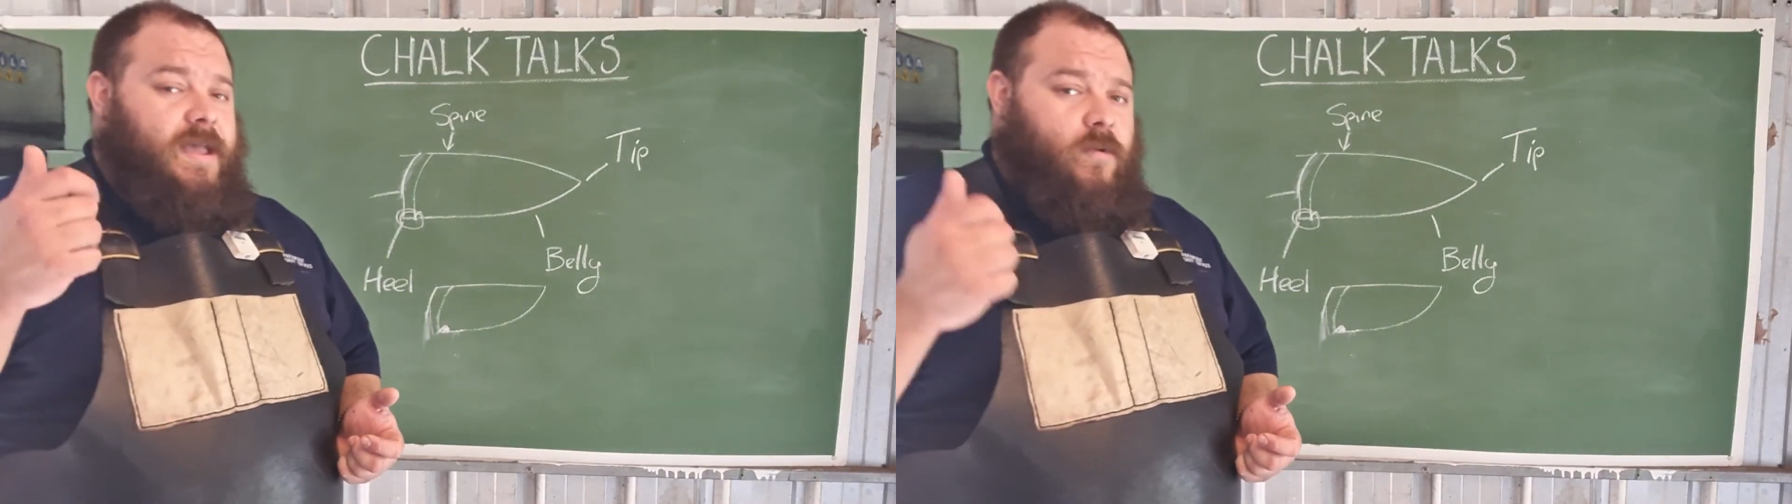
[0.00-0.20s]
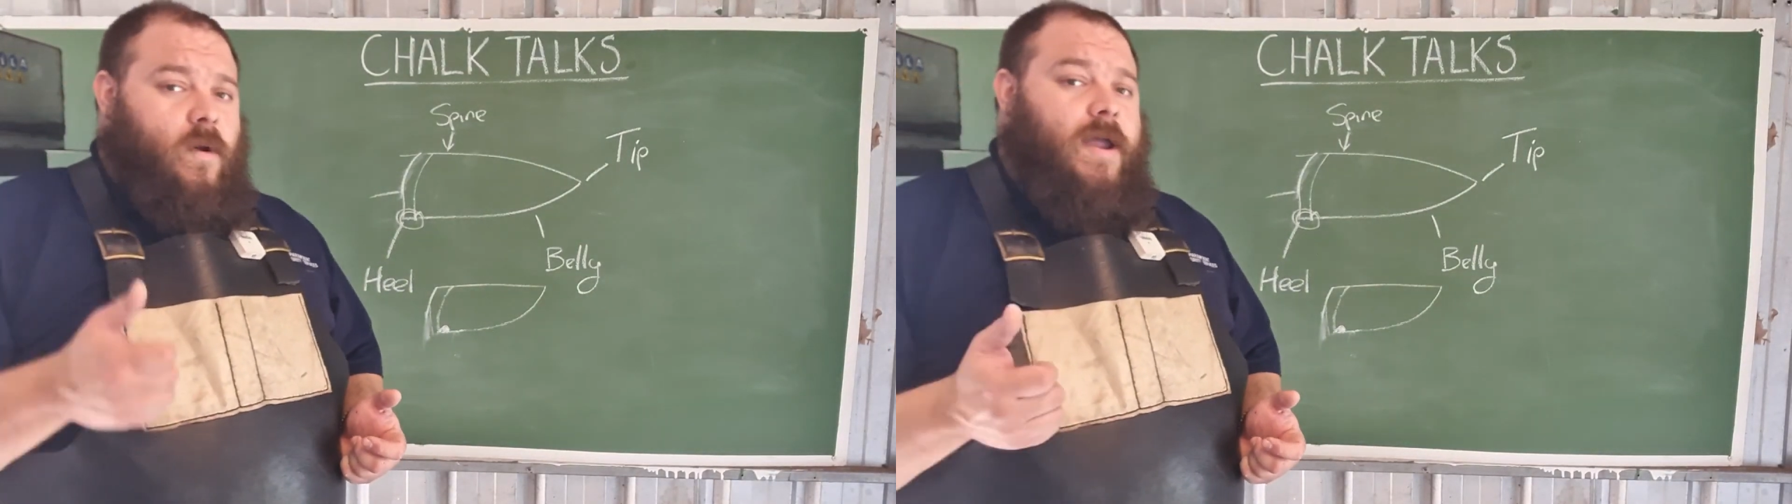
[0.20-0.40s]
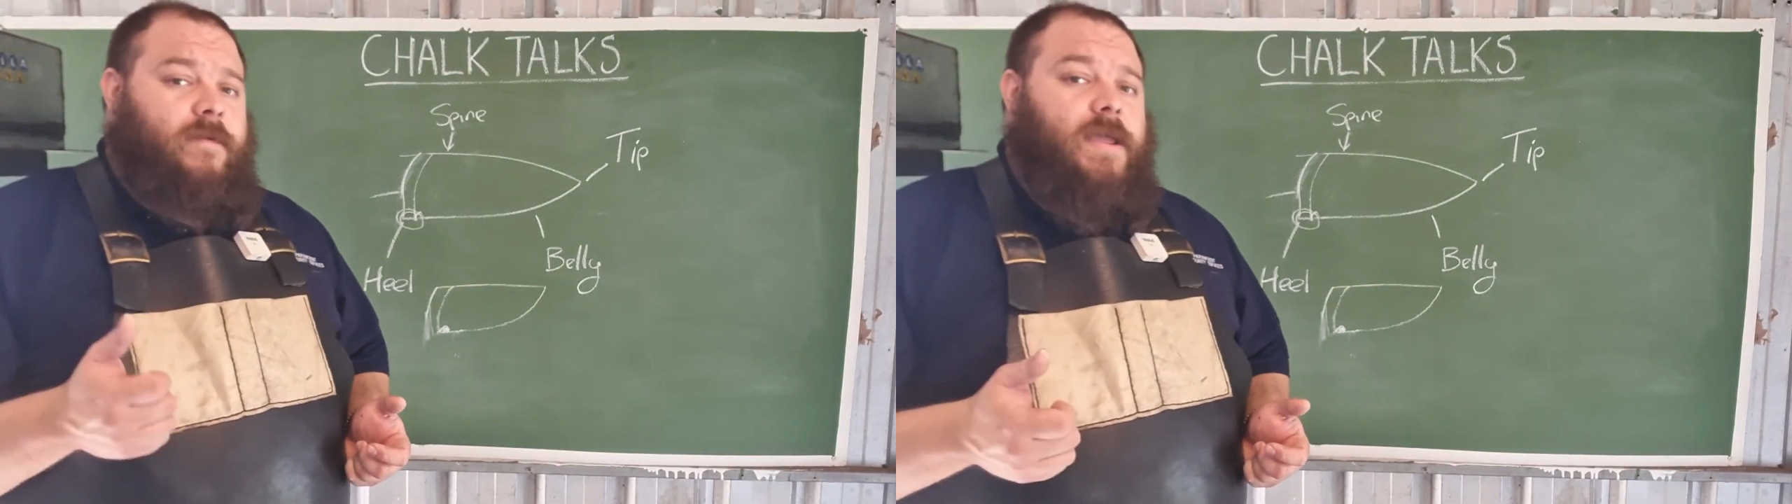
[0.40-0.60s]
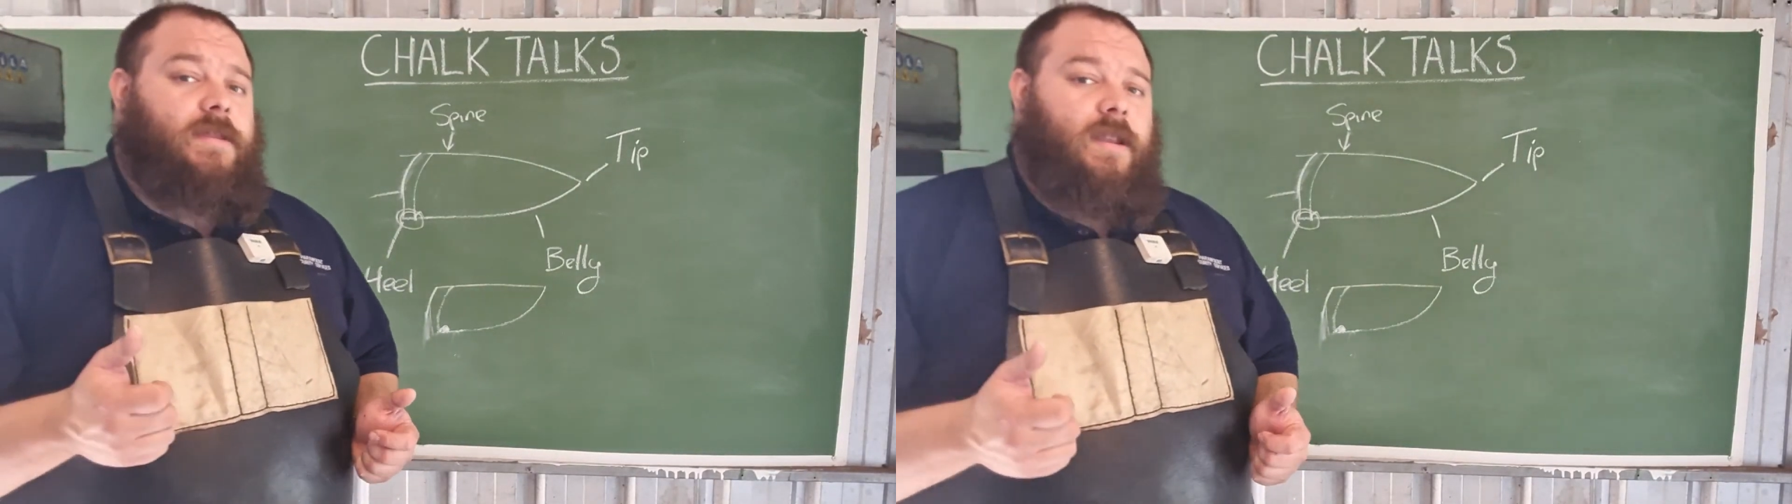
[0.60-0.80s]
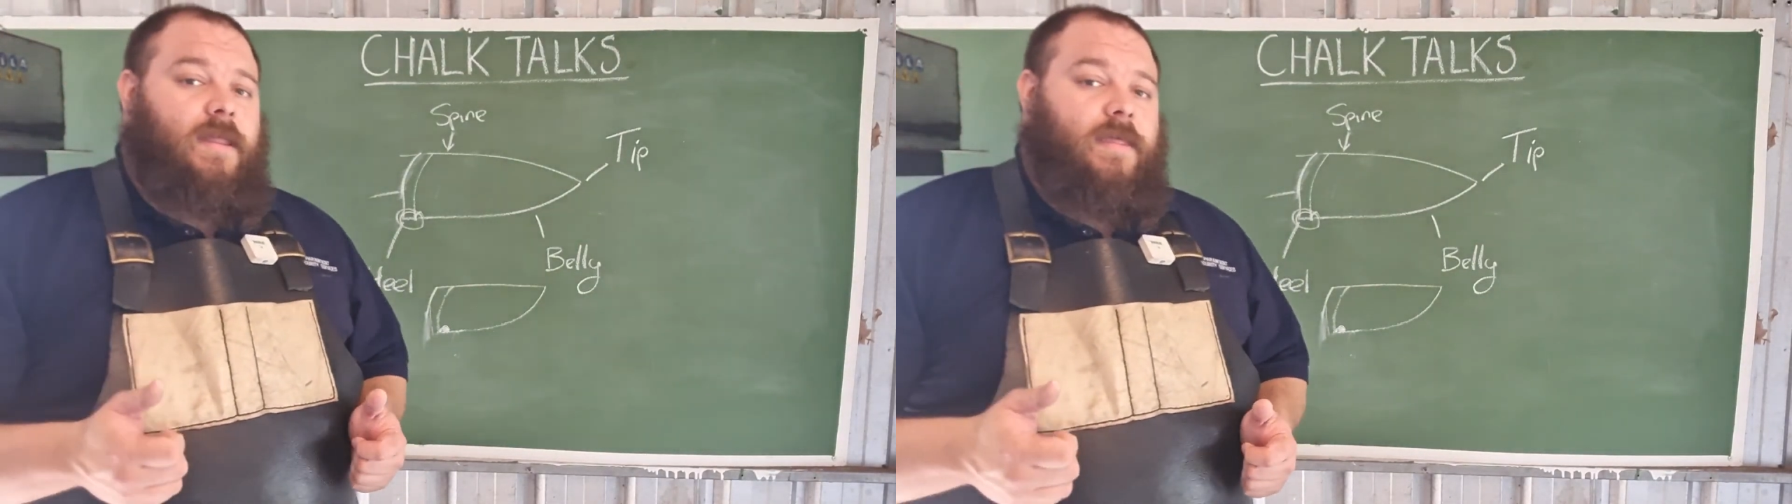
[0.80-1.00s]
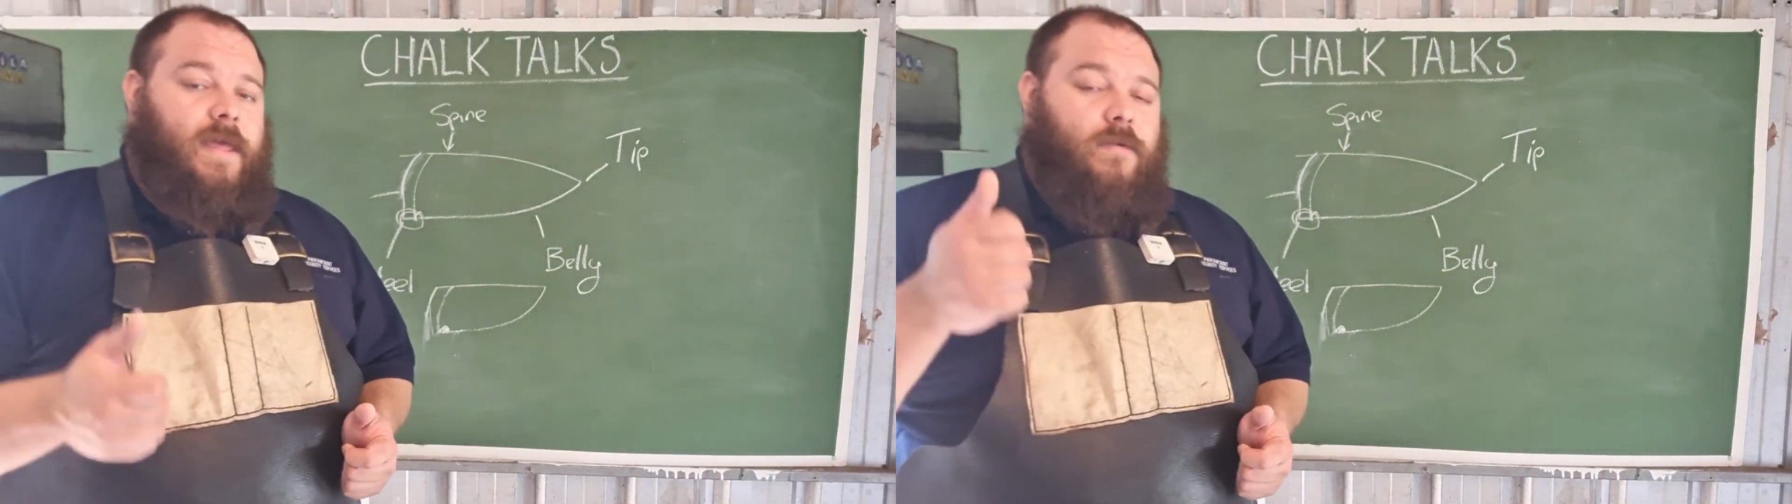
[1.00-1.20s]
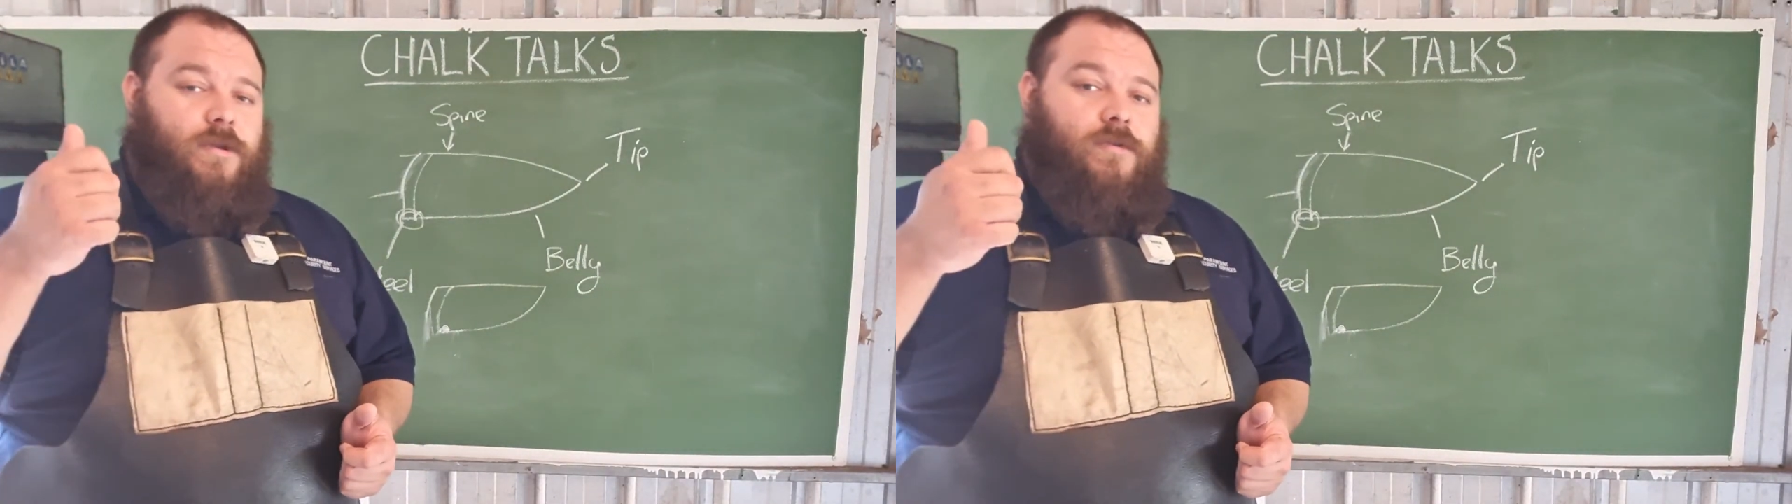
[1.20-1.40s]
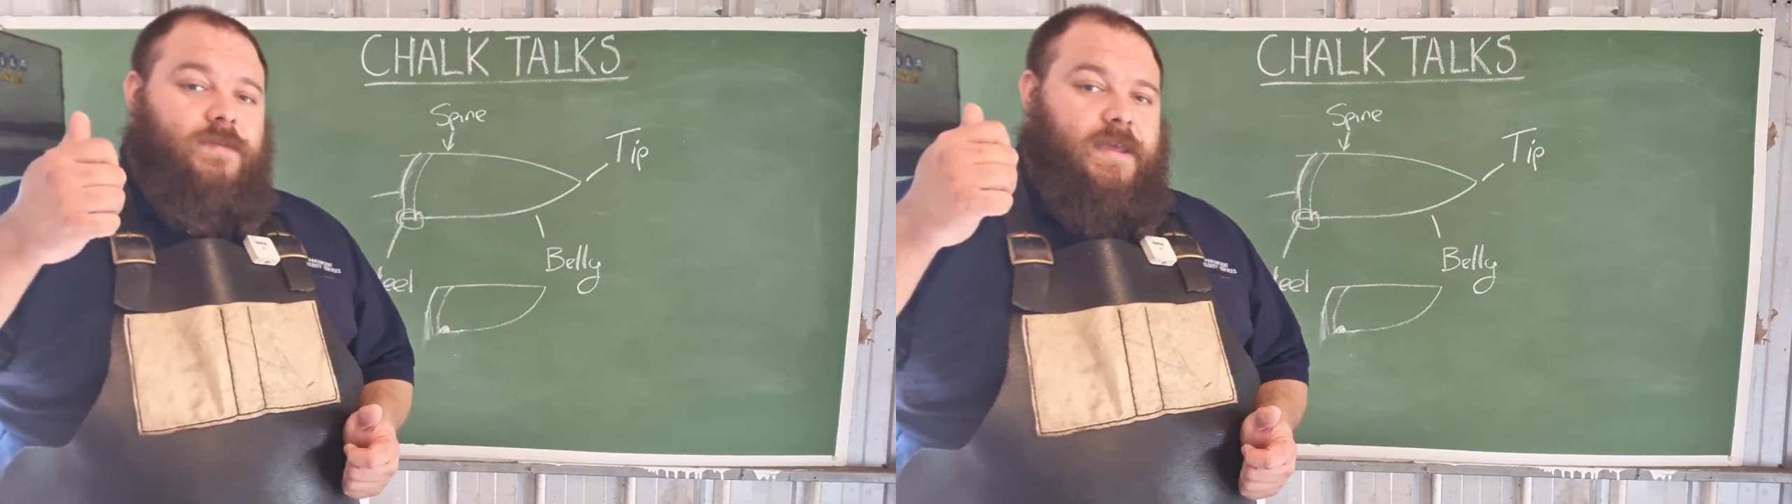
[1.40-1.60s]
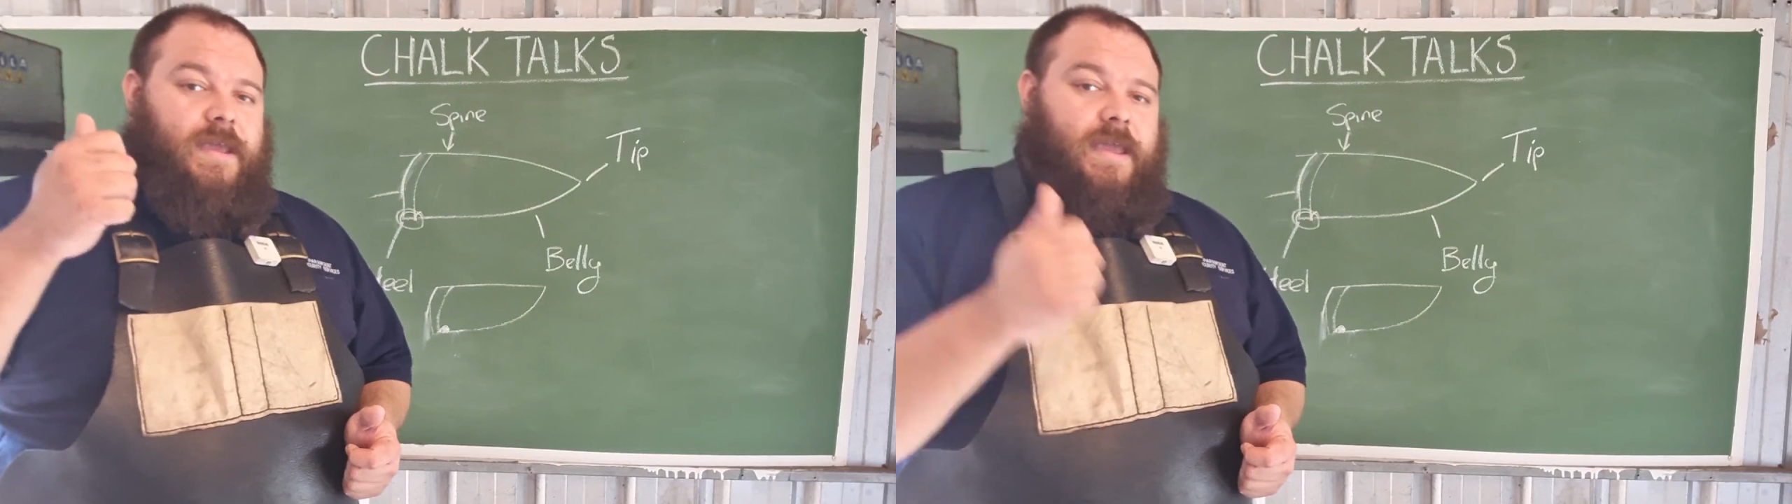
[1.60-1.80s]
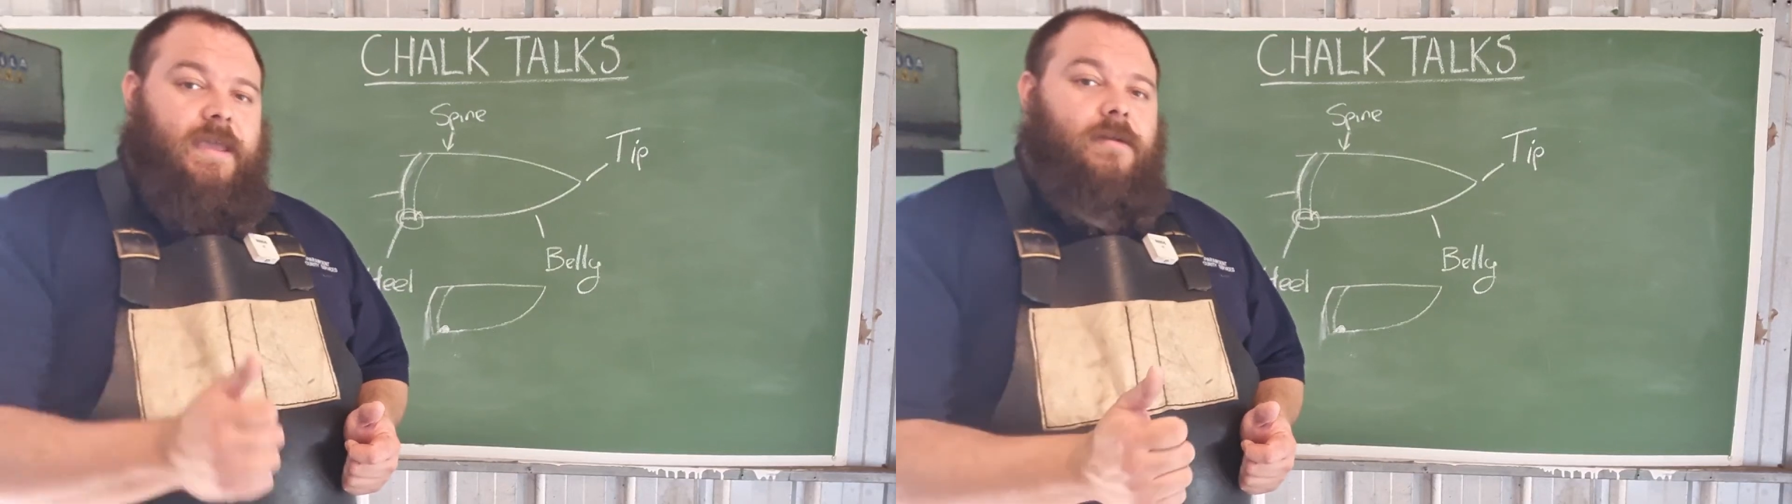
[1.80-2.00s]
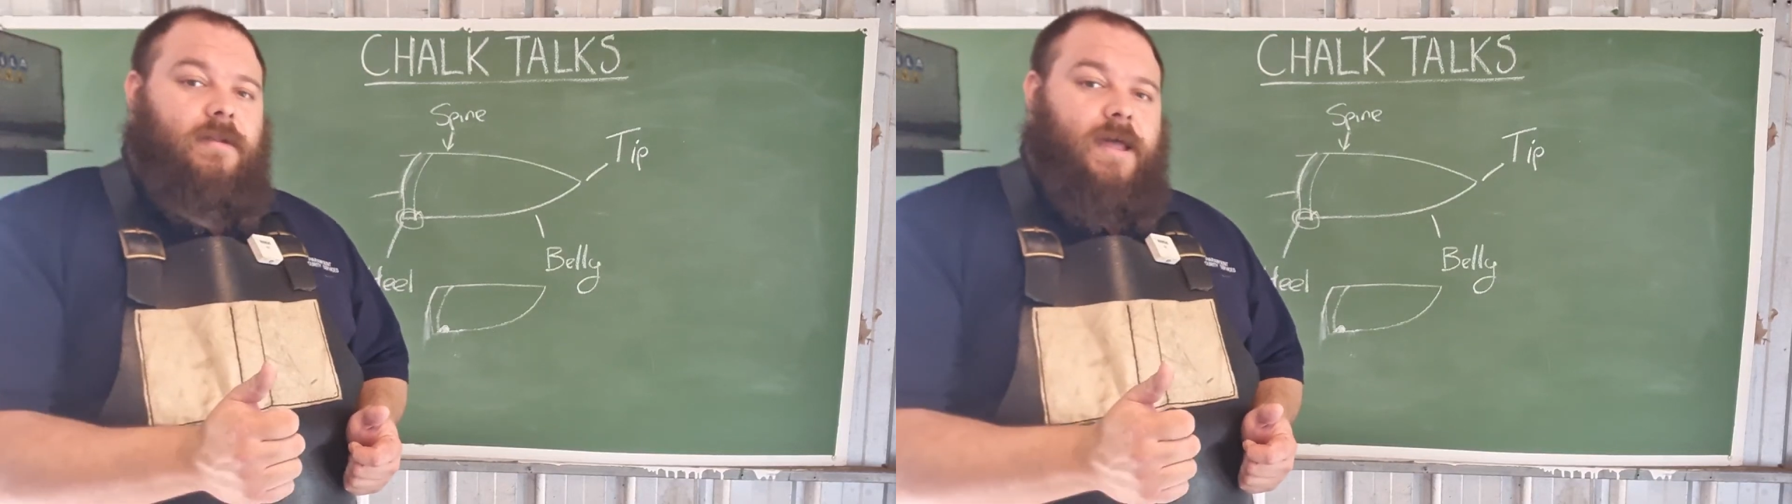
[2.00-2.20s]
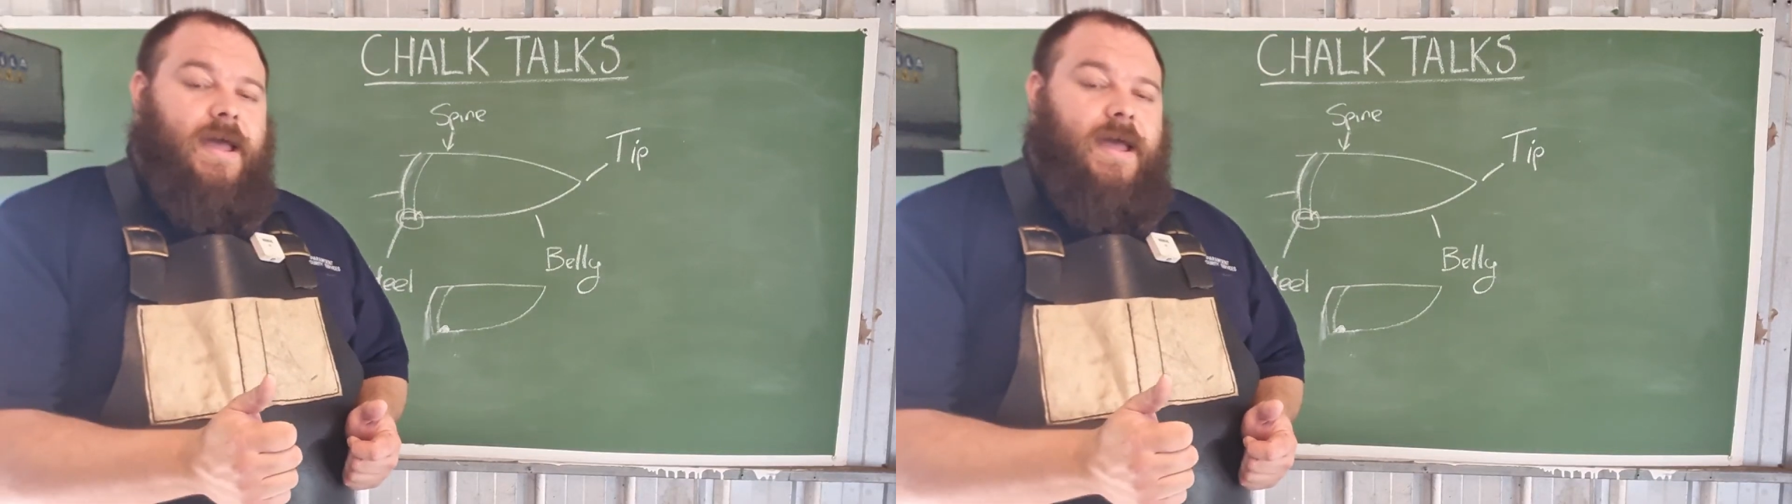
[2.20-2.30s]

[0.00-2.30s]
quite regularly they will use the heel